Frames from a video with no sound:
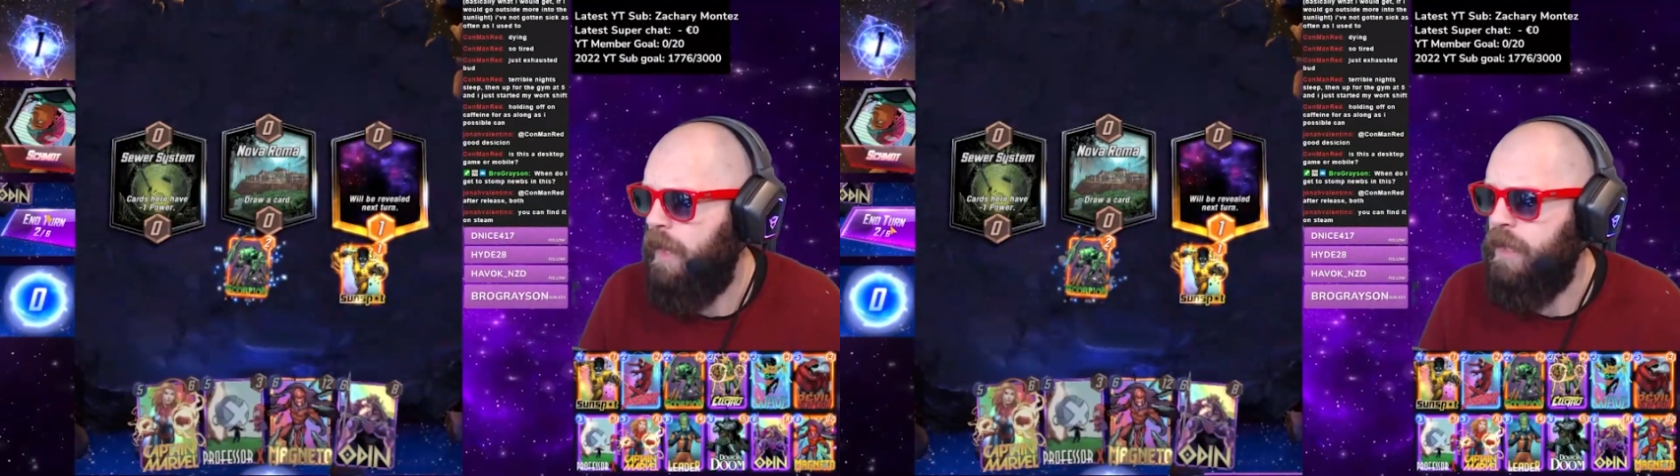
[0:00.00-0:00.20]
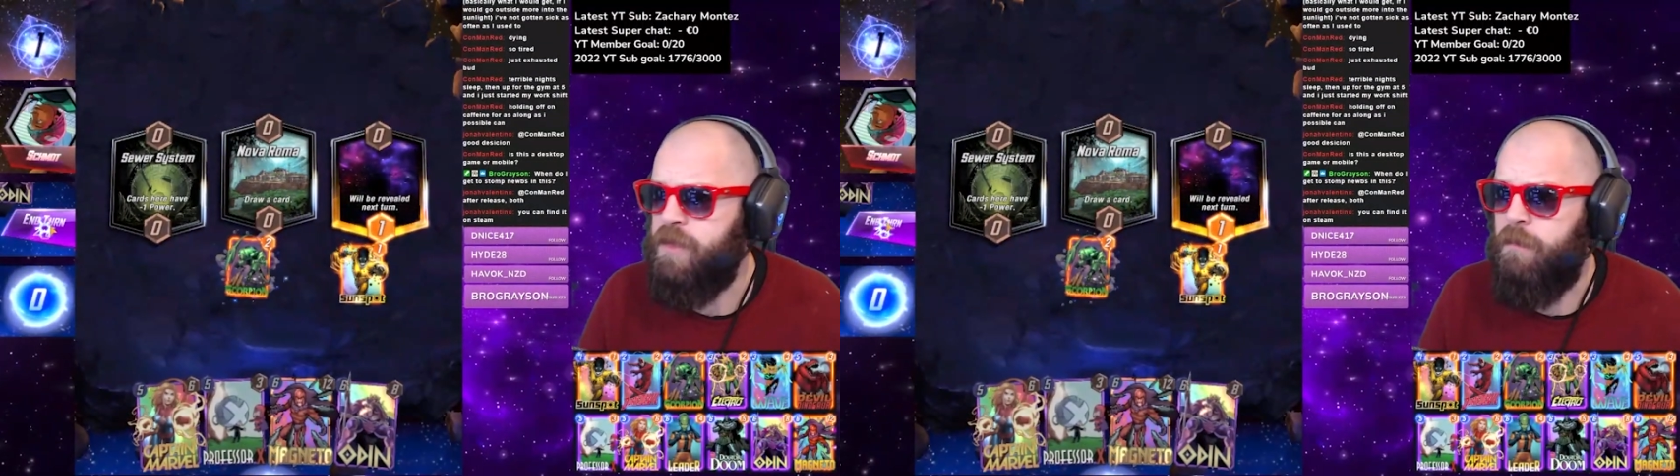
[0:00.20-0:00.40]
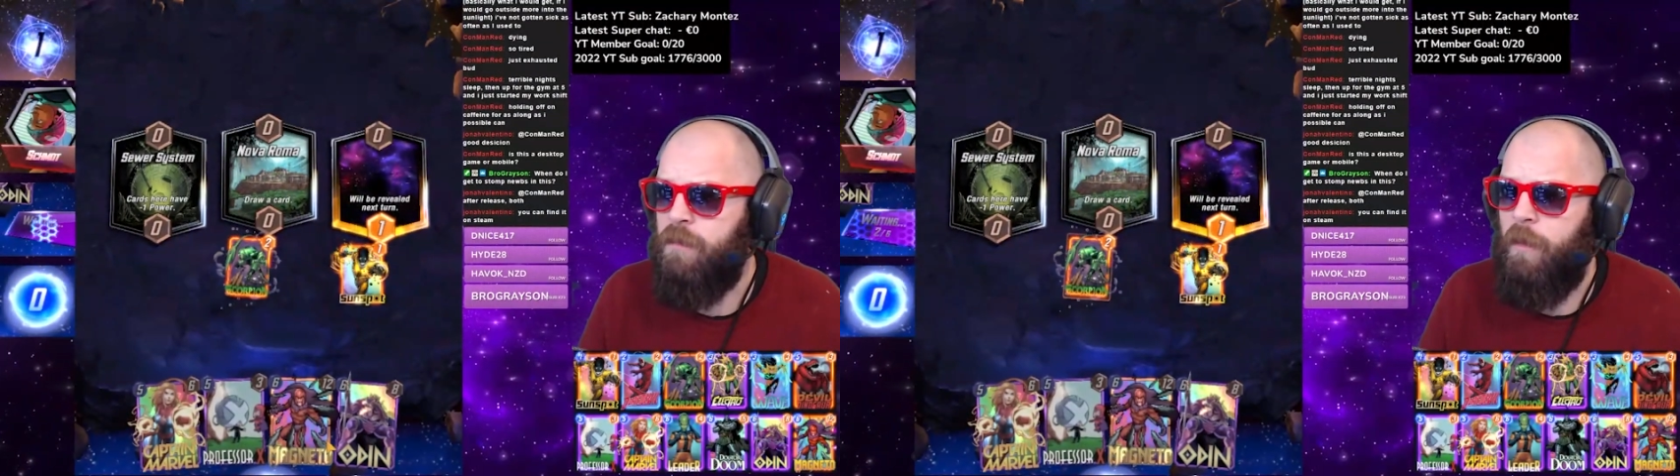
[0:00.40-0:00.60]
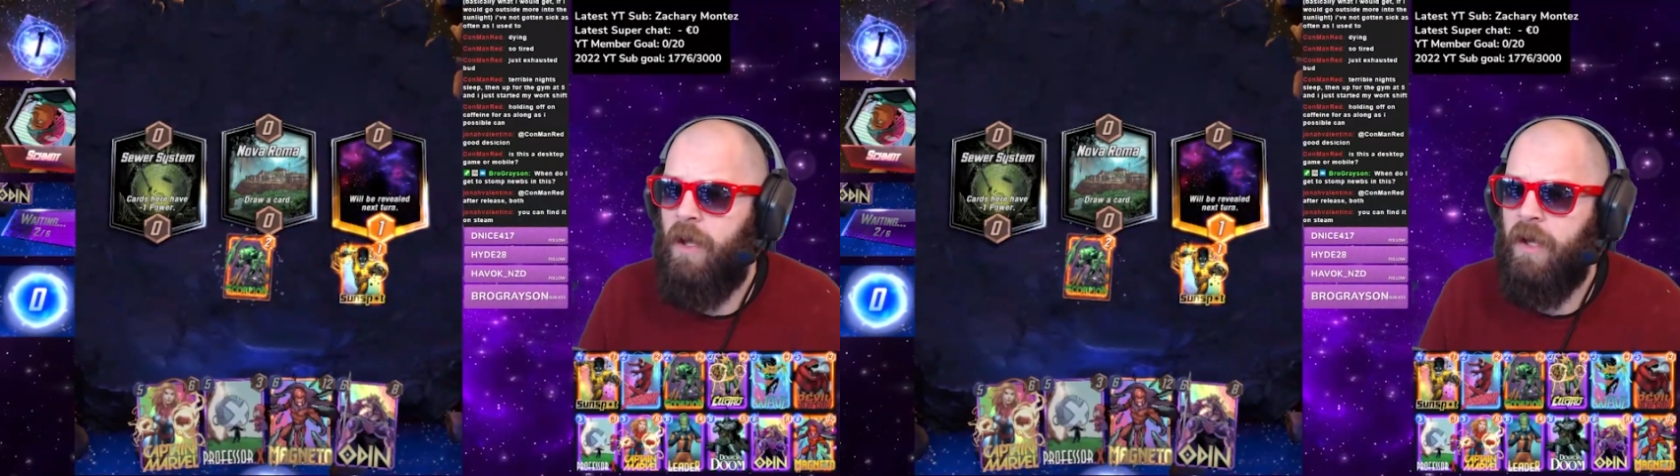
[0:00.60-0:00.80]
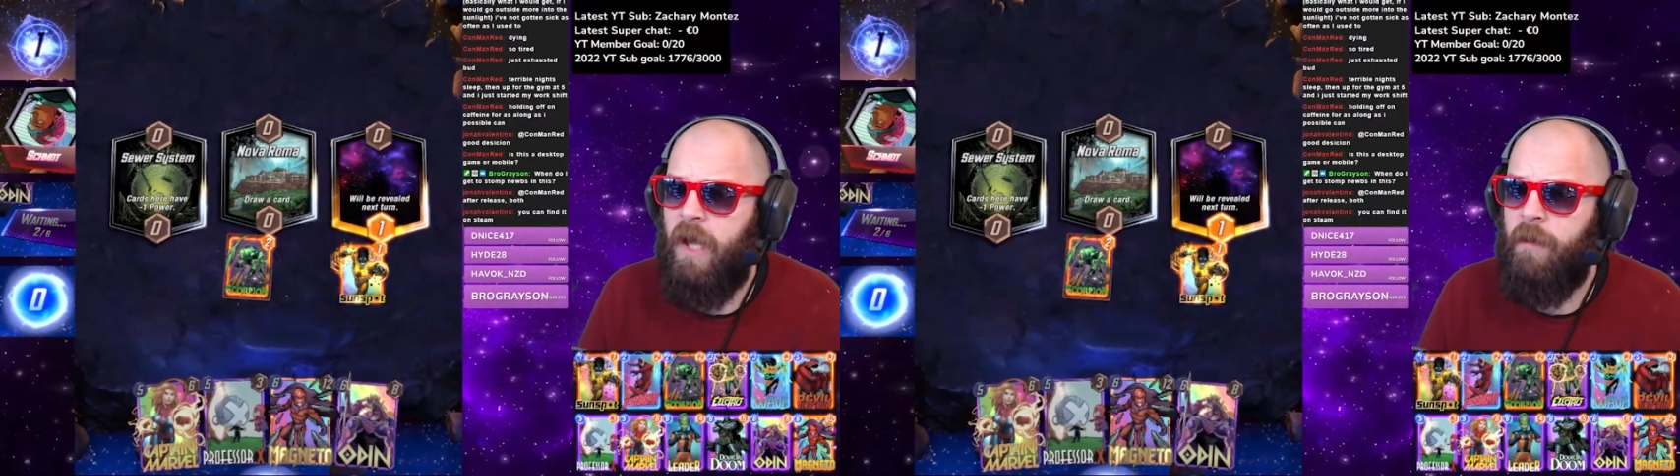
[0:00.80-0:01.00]
and it's a
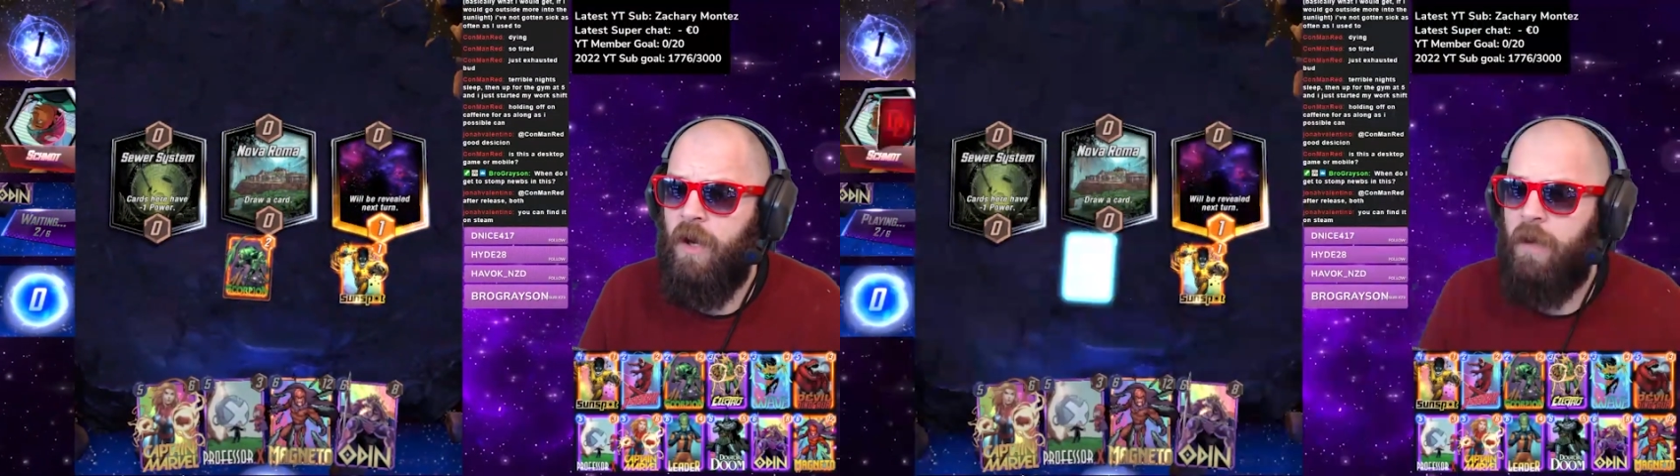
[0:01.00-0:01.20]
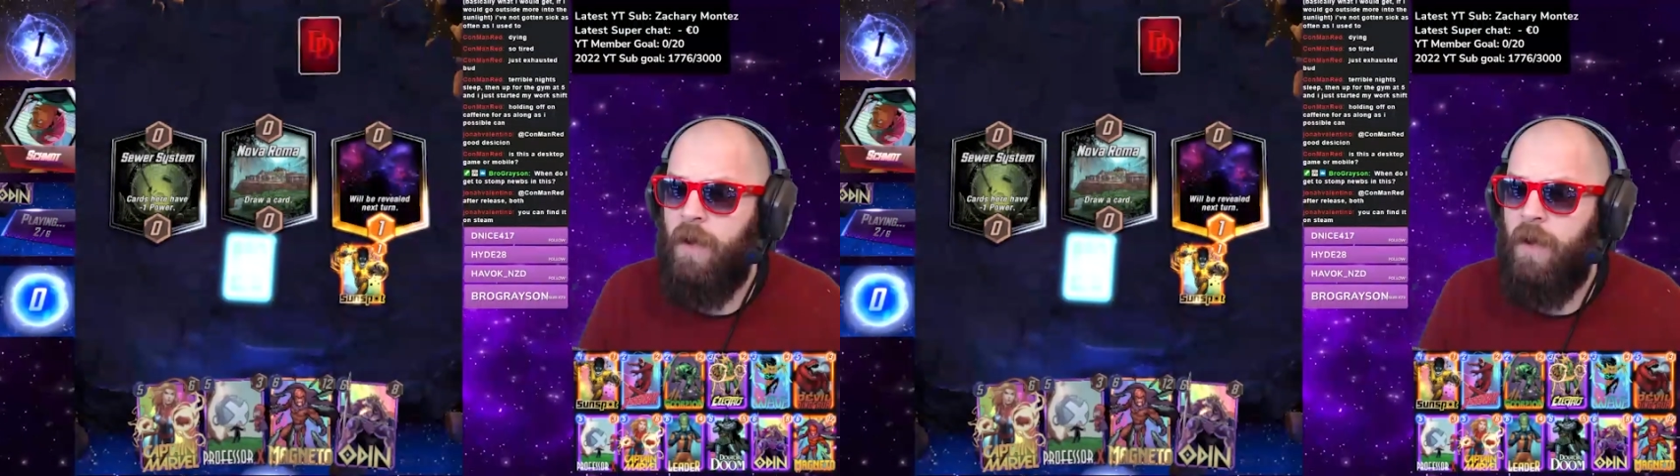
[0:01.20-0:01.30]
mobile game, con